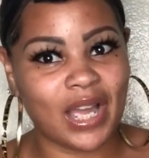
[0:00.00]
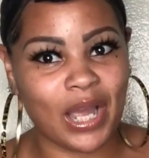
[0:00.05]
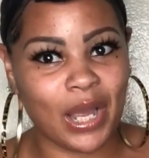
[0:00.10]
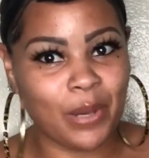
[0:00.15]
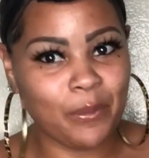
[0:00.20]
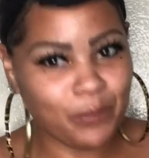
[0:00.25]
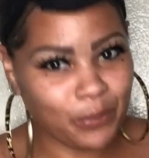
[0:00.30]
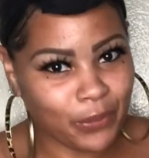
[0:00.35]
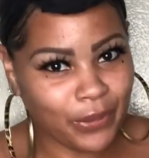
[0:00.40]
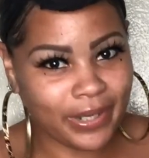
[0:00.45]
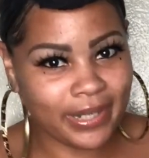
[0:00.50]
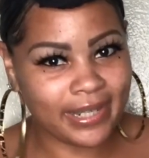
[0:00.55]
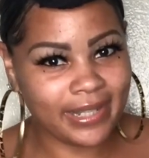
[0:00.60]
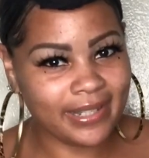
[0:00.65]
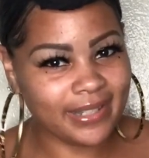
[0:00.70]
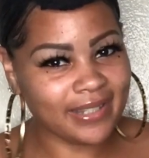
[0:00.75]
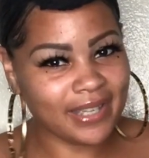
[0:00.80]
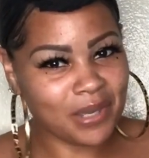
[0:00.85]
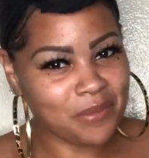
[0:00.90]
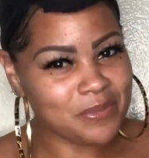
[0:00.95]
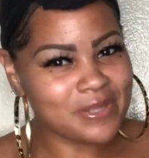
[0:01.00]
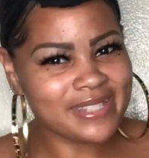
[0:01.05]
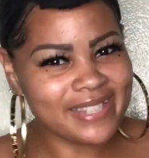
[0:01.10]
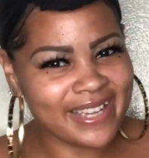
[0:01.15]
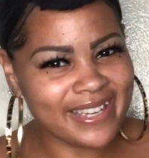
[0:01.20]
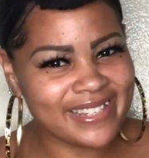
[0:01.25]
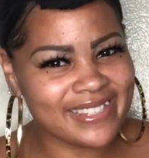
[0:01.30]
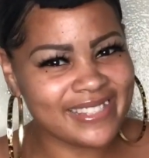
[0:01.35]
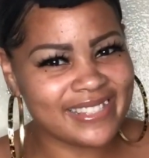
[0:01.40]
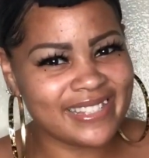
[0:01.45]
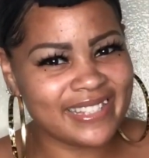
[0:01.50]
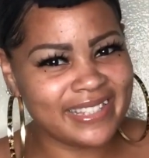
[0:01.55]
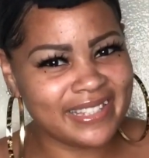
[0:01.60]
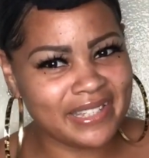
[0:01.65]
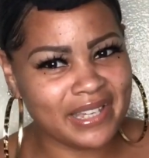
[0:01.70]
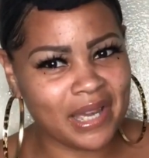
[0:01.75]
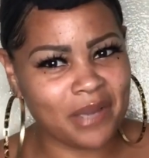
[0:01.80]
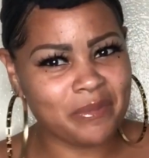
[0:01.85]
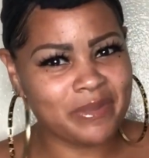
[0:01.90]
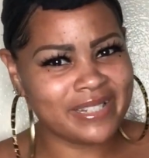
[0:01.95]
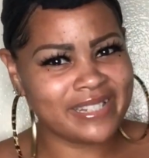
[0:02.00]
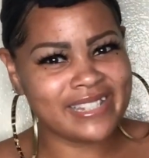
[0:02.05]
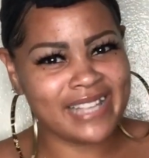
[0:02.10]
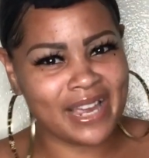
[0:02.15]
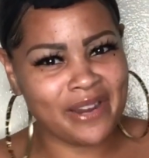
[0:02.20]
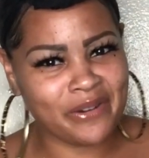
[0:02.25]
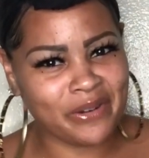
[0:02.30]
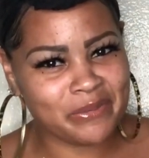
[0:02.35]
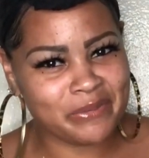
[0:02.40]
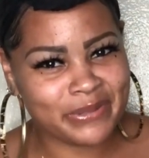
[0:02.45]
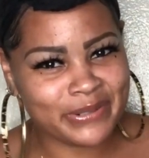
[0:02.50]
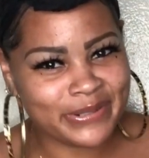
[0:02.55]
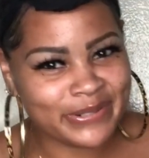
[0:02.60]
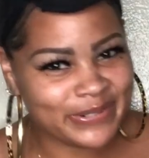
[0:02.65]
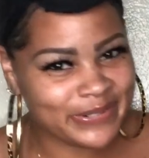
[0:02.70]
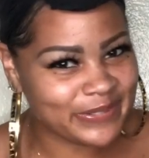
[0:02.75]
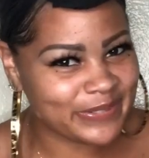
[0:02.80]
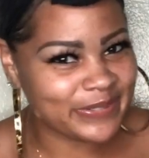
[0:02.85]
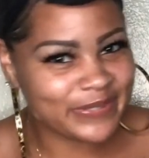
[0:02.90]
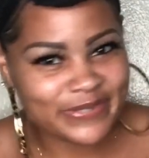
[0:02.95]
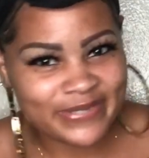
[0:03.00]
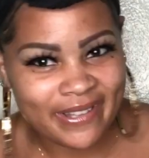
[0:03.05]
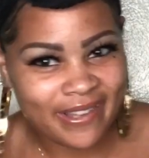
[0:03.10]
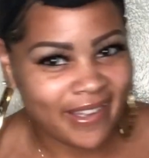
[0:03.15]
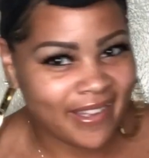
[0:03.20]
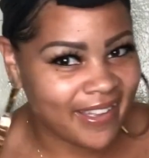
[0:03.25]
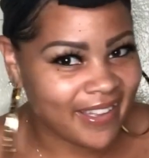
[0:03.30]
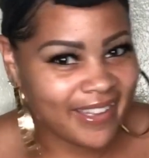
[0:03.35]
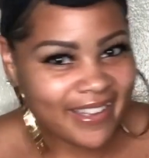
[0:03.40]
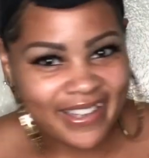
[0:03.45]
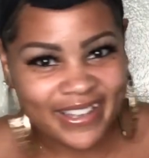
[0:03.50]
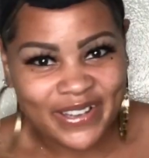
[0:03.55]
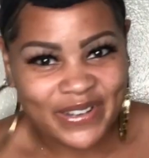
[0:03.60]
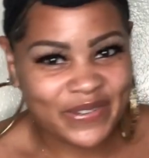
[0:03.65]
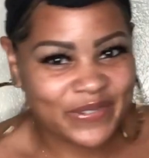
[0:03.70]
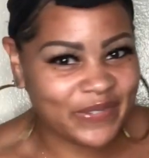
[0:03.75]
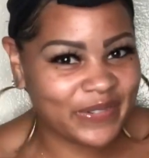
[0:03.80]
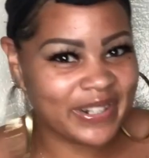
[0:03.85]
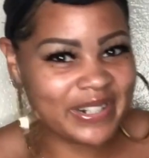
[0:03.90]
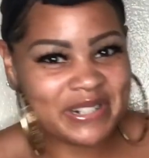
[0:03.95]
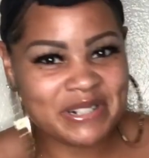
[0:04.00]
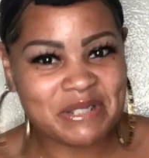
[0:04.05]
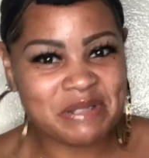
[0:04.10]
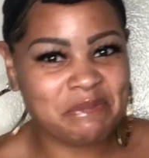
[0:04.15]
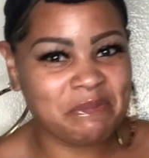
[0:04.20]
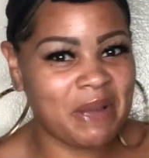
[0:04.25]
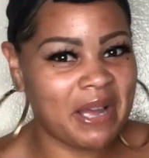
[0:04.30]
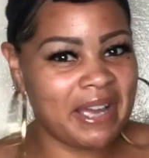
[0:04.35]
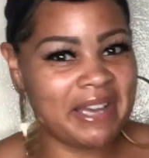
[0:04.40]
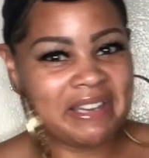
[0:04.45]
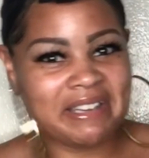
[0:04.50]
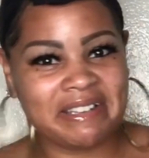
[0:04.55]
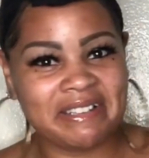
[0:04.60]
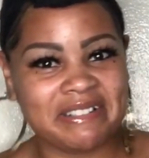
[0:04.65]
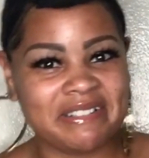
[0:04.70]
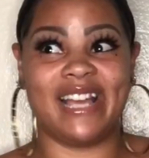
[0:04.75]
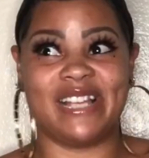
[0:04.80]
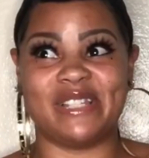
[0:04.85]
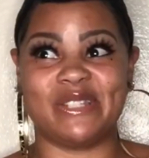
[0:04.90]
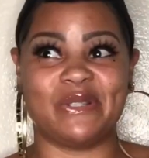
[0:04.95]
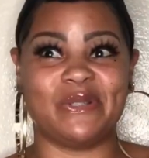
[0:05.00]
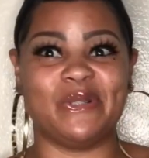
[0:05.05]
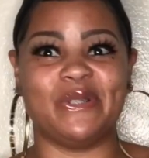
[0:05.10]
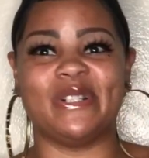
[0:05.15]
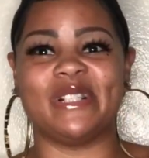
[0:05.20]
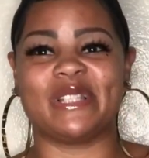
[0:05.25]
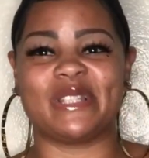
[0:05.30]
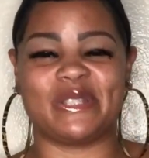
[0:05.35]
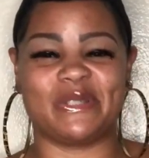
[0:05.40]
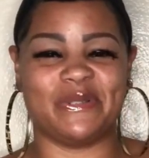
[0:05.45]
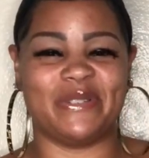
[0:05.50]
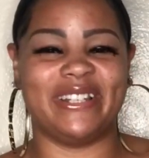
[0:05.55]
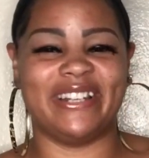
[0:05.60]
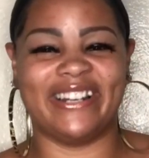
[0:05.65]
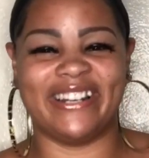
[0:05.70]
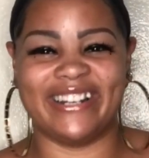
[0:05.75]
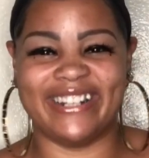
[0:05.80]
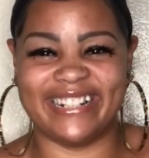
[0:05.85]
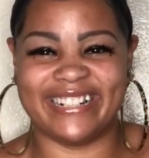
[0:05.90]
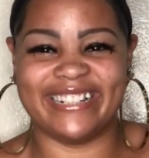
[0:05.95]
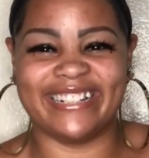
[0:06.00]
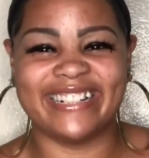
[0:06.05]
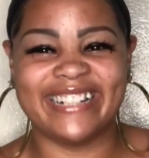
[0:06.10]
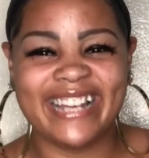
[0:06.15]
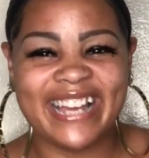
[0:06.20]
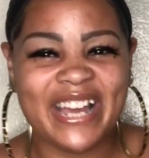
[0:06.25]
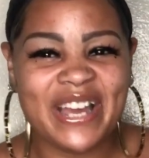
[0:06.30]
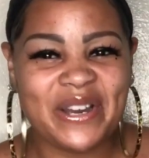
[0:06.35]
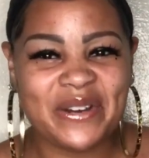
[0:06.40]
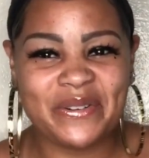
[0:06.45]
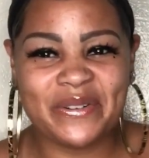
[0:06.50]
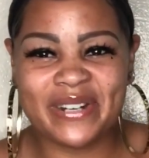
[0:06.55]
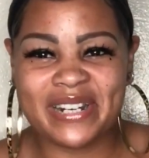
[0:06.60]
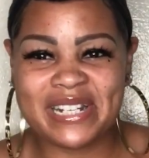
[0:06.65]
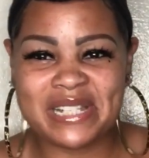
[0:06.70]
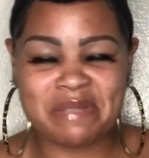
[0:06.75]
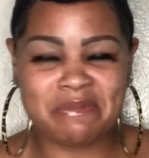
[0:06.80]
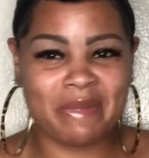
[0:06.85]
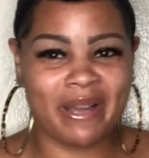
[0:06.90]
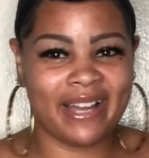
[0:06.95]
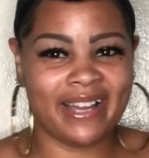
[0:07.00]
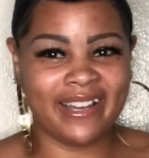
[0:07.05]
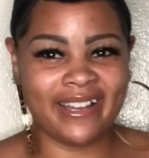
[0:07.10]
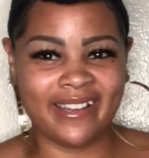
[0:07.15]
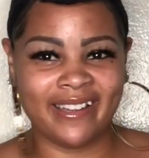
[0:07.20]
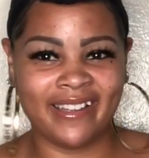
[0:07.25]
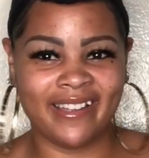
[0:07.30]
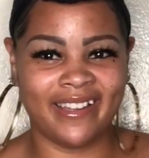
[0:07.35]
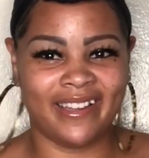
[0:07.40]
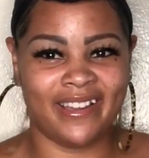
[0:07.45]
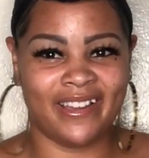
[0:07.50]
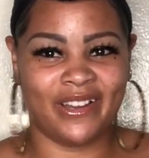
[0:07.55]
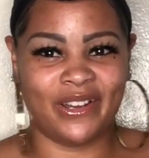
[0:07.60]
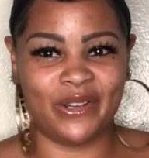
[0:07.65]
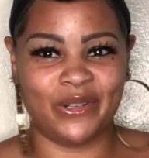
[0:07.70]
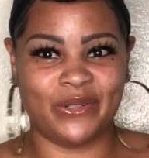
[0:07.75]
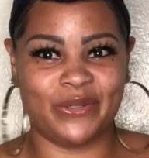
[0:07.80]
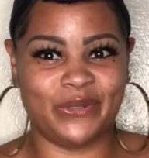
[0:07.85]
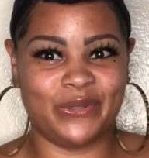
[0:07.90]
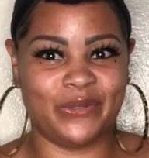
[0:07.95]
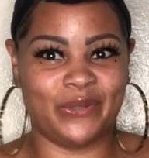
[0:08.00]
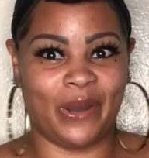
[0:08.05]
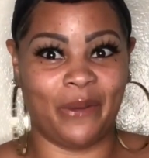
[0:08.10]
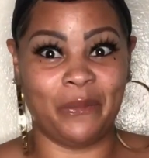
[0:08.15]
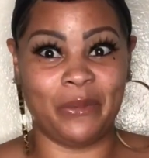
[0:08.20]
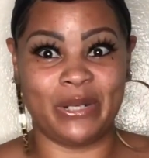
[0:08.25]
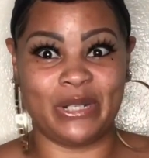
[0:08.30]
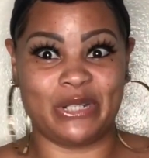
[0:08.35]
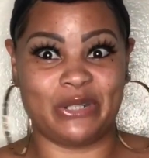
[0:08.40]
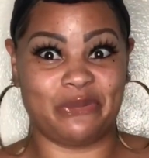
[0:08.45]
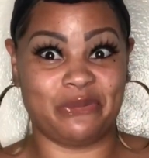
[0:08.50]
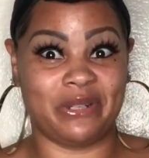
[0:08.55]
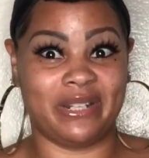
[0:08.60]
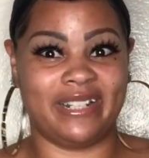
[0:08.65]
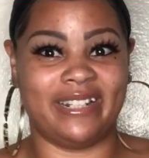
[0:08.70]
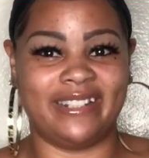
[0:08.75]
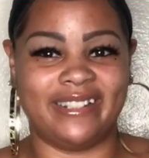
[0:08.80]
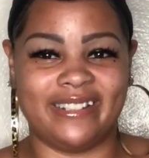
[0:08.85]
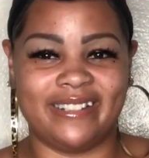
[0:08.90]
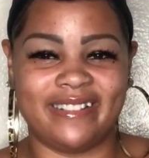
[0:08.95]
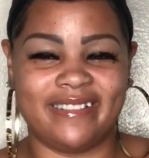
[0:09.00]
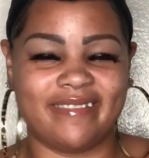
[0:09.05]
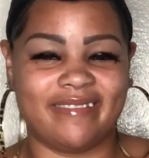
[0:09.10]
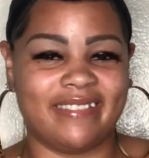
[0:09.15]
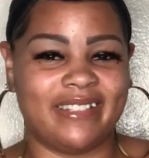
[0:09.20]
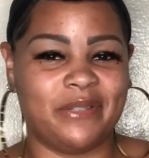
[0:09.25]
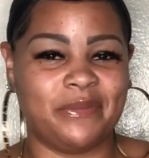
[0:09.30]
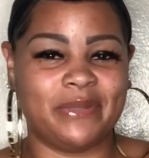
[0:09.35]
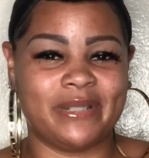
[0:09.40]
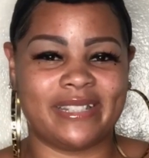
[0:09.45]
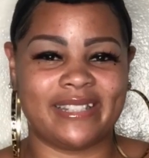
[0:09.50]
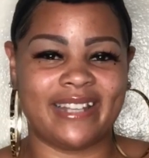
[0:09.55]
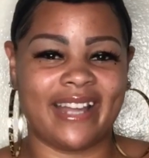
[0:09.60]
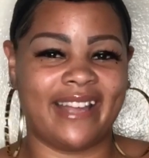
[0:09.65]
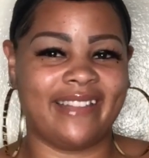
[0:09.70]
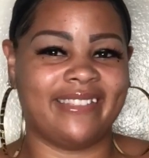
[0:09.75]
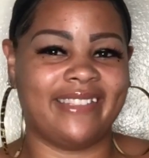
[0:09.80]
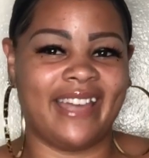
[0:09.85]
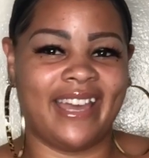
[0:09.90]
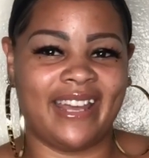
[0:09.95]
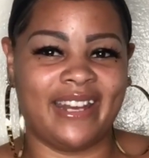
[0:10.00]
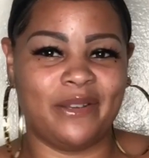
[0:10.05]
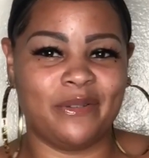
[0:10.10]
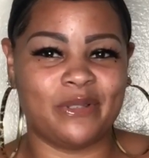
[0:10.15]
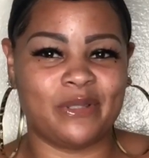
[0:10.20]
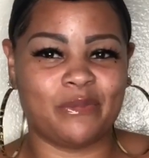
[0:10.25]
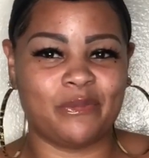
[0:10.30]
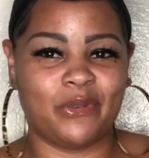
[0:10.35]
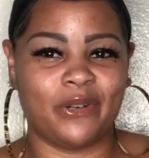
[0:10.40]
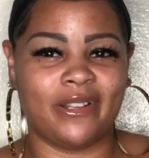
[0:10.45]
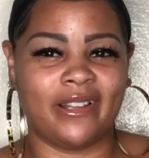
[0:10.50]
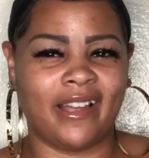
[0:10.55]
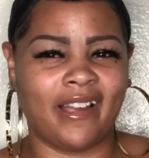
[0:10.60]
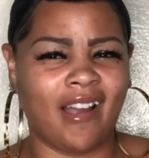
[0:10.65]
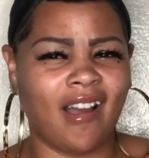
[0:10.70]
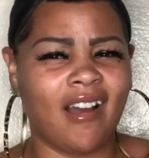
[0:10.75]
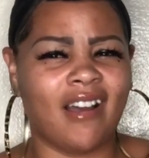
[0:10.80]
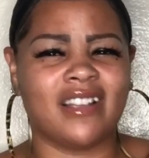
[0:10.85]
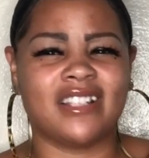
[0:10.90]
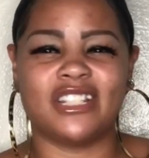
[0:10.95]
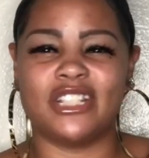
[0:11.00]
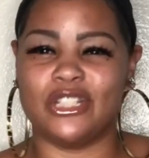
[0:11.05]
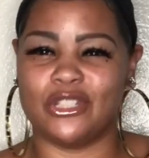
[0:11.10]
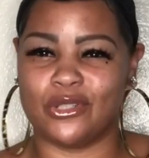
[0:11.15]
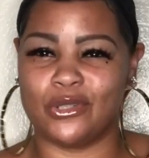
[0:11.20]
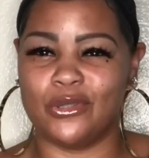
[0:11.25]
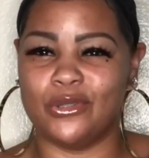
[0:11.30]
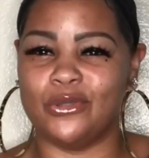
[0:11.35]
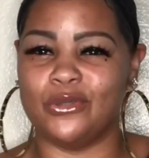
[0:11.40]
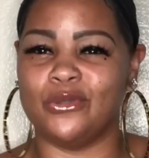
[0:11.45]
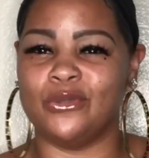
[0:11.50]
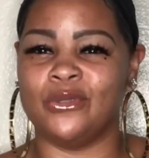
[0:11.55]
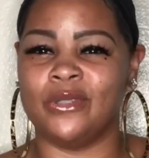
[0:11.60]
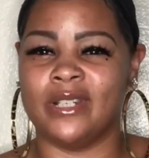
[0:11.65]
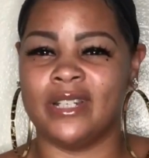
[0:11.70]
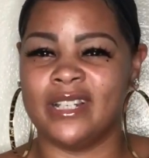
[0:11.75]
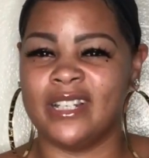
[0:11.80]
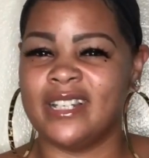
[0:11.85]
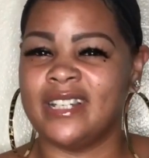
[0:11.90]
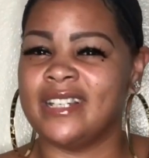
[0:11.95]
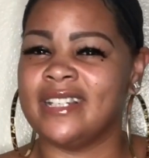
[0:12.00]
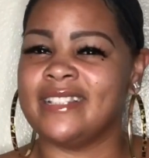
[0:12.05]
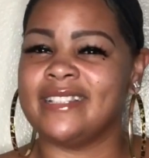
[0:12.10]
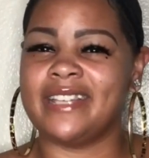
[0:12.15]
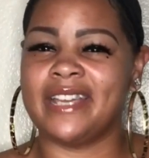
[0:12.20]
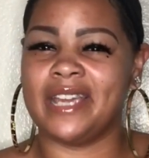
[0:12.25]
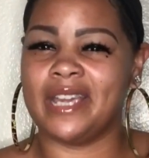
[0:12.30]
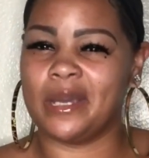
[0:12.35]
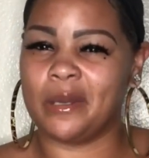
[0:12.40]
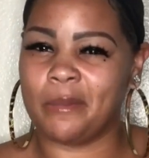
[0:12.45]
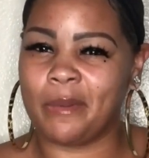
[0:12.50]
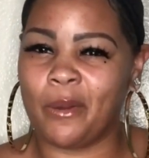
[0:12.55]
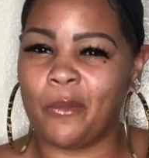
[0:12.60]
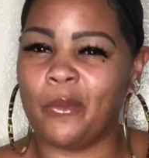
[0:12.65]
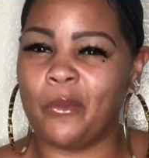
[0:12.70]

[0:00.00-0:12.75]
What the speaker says: I'm pretty, I'm sexy, I'm desirable. Where's my high school sweetheart? Where's my, ooh, I want Jarita. It was not that. It was more like, oh, she's cool. Damn, I